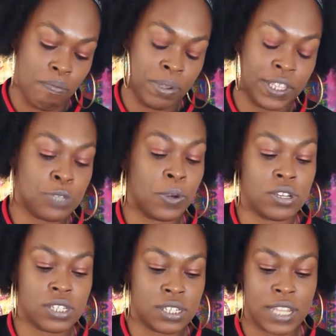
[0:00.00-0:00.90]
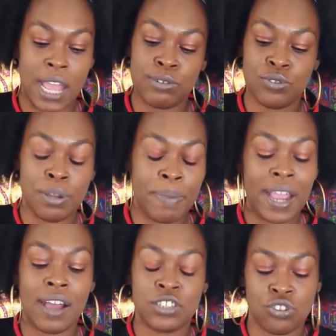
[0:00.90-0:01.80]
But this person stabbed you in the
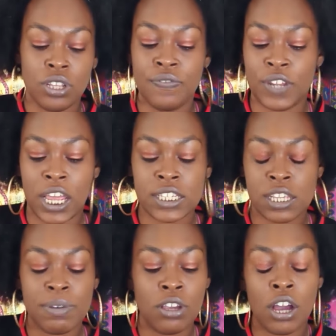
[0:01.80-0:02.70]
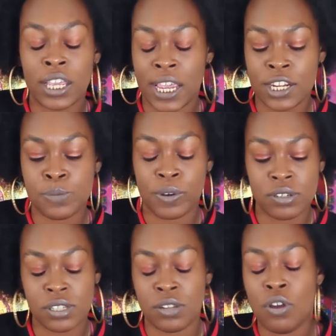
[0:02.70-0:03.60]
back. I strongly feel like some of y'all gave this
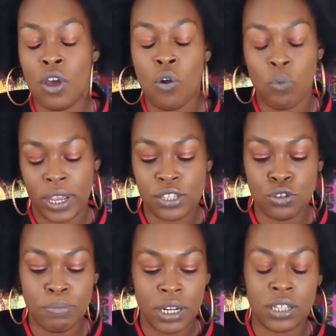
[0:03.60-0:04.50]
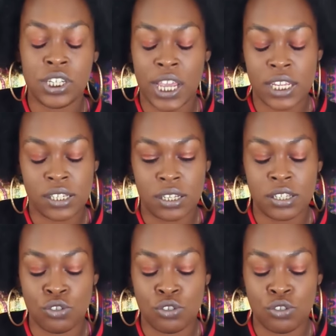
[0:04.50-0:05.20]
person way too many chances.